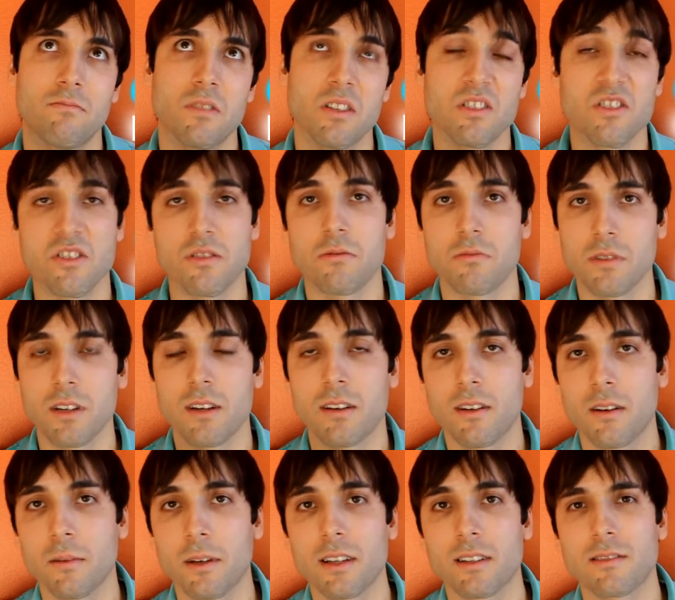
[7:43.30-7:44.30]
in general,
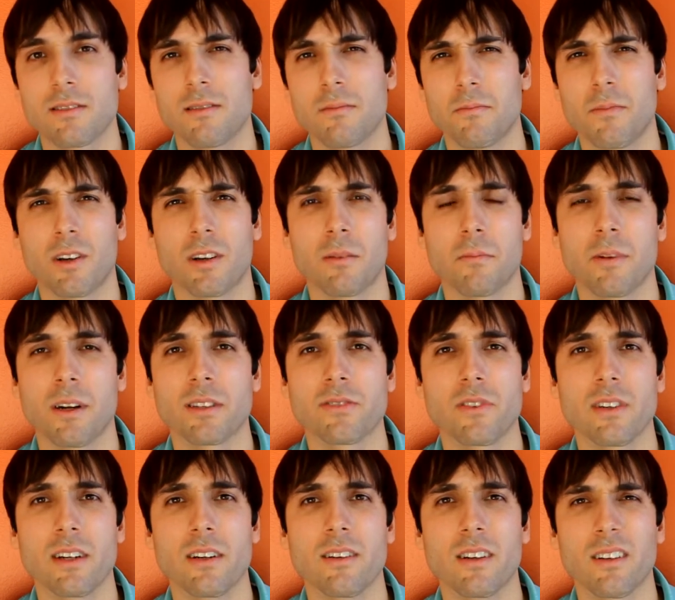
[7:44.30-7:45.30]
I guess the market price
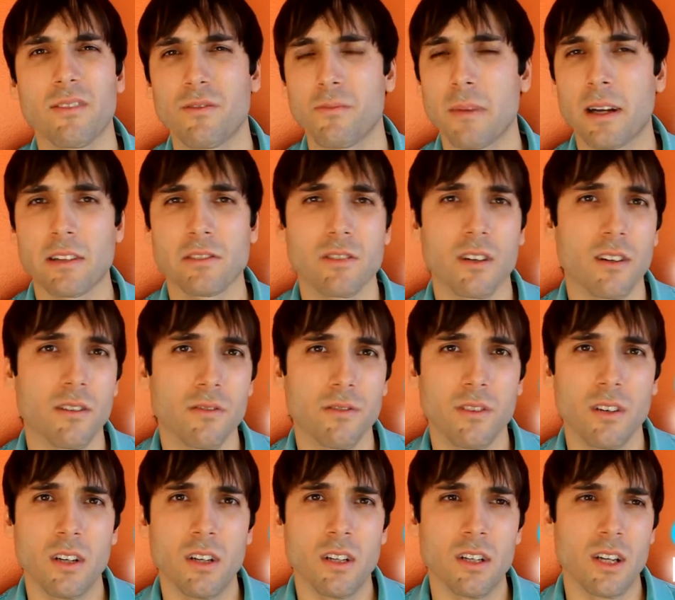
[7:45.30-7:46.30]
right now, like from Microsoft,
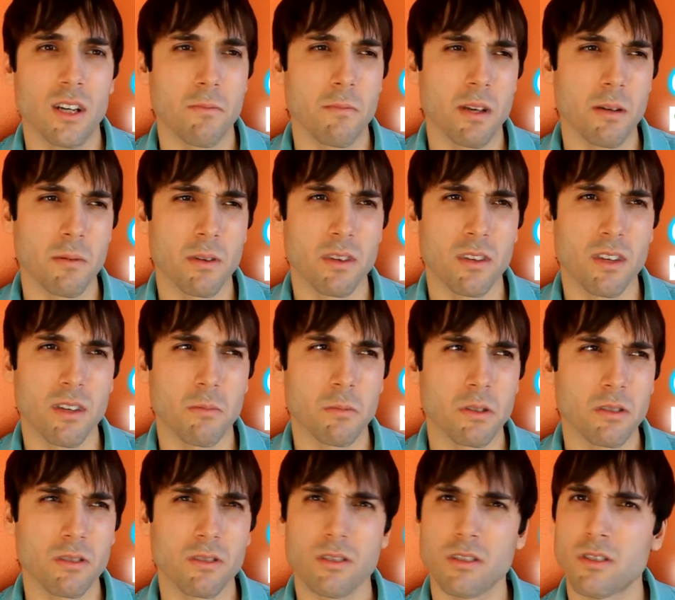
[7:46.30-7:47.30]
and maybe
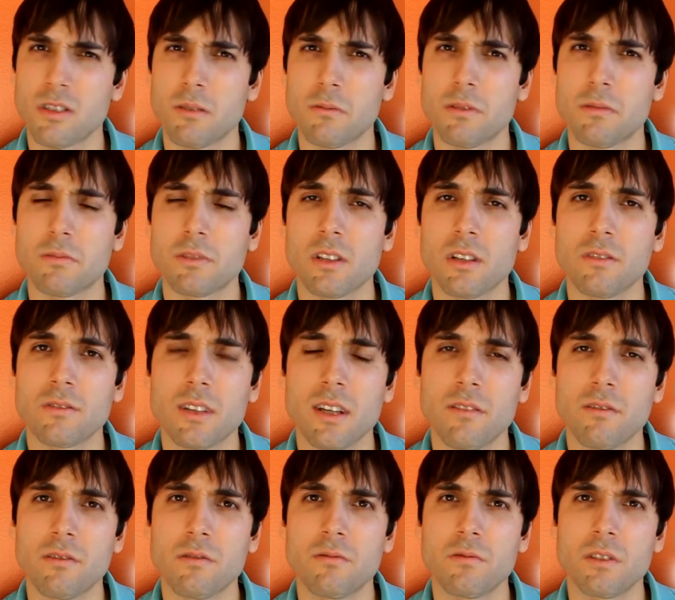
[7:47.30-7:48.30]
Toshiba themselves
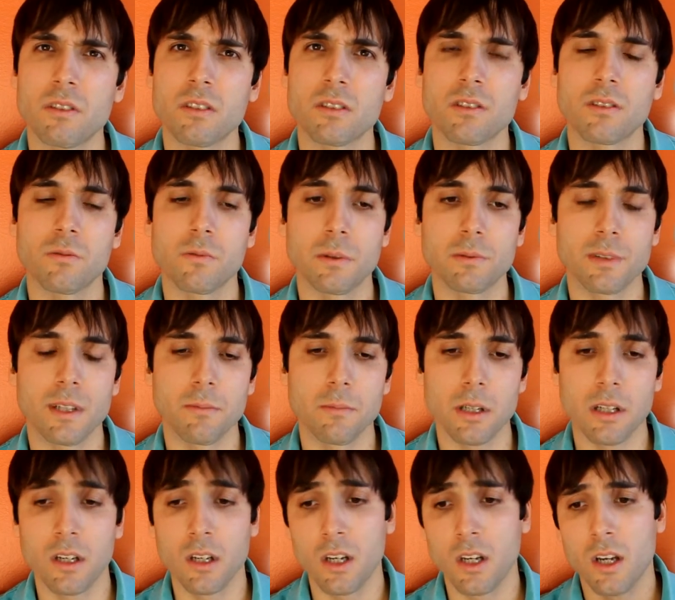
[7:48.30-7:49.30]
haven't really looked on the website,
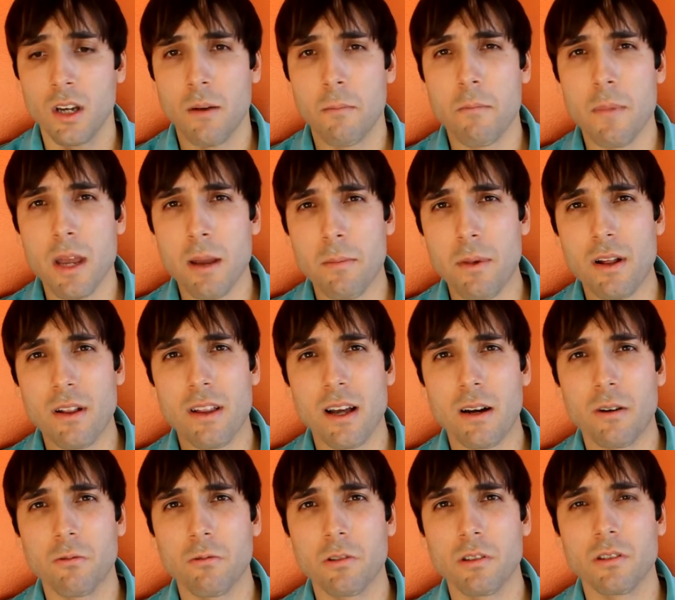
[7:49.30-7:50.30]
but maybe
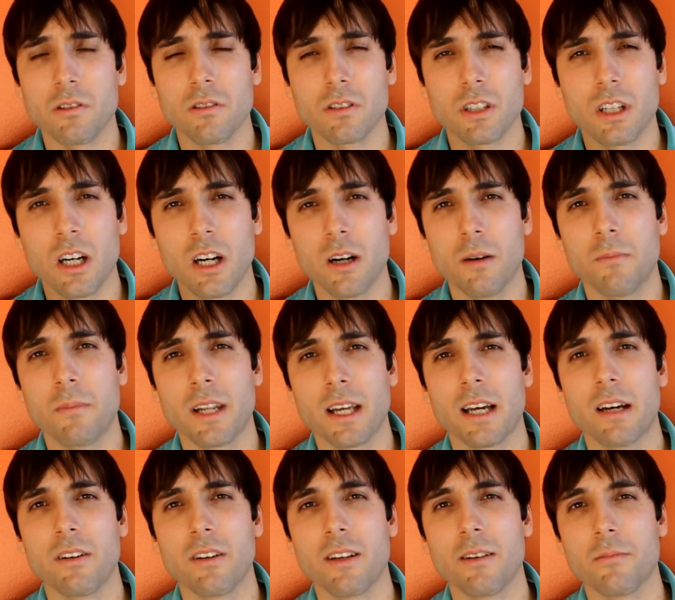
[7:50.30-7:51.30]
that will come
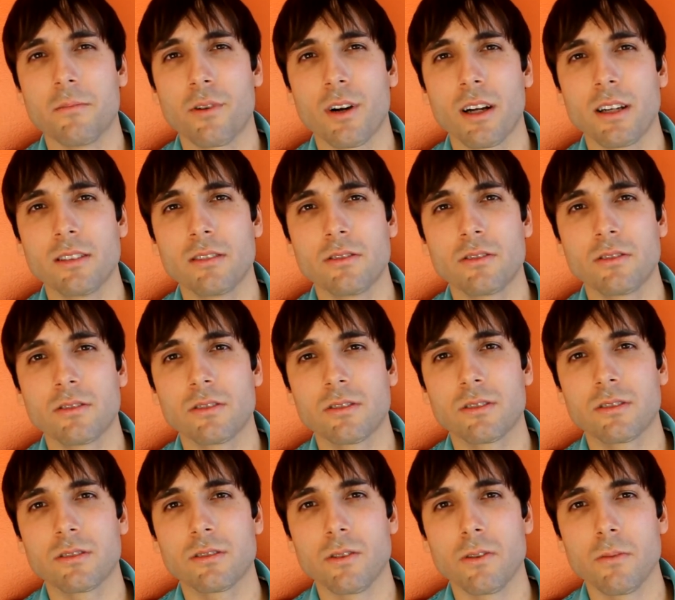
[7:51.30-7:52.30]
down in
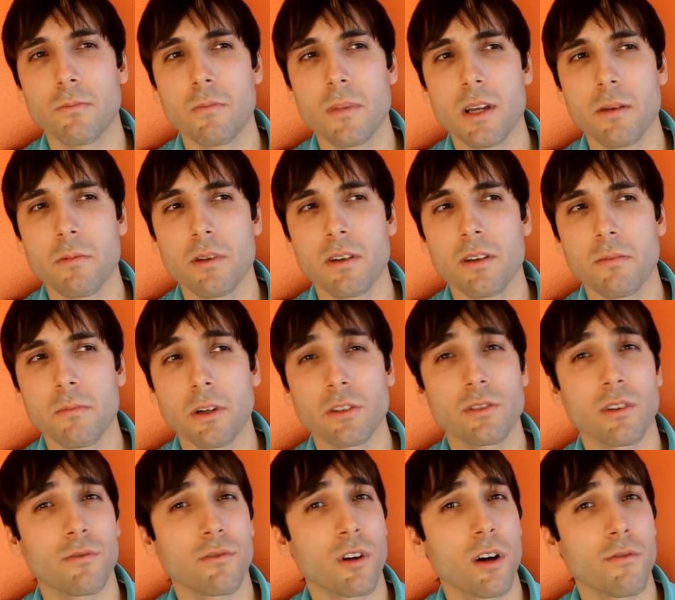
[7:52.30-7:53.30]
price, or maybe
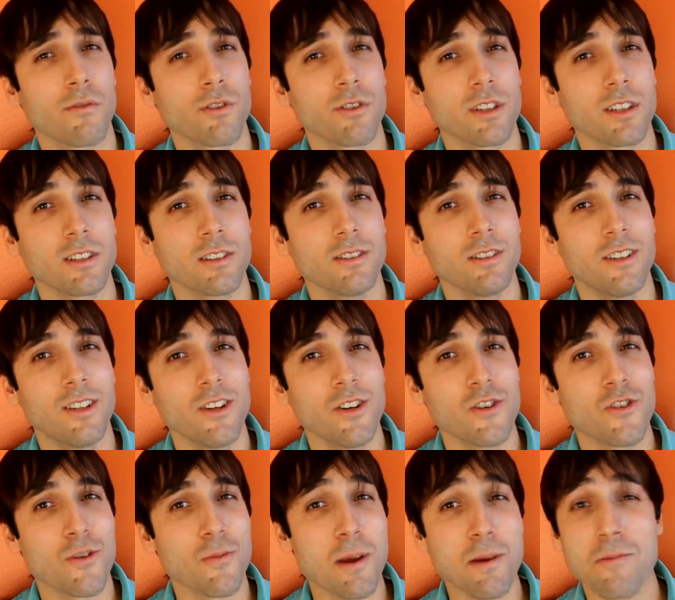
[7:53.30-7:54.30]
Microsoft will offer a deal.
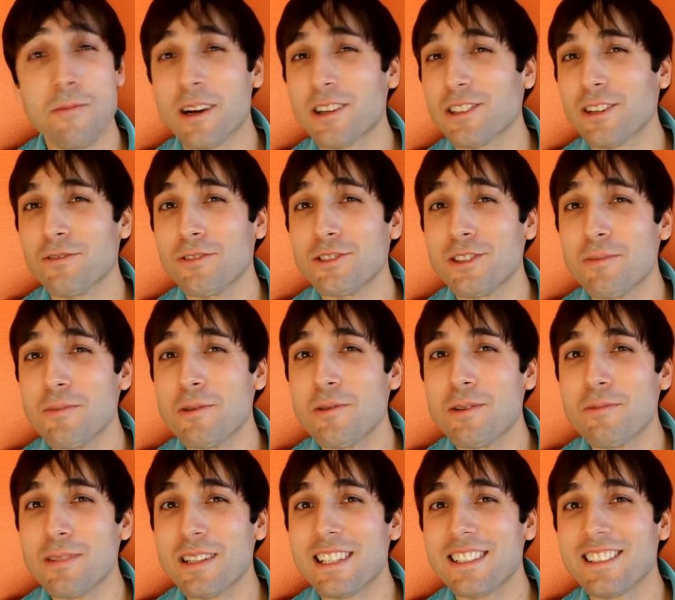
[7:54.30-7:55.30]
Maybe Microsoft will send me
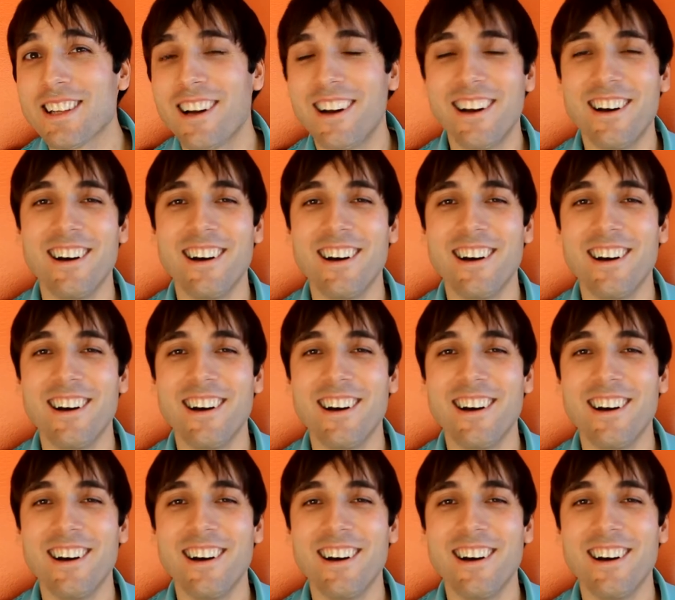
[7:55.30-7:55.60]
one, please,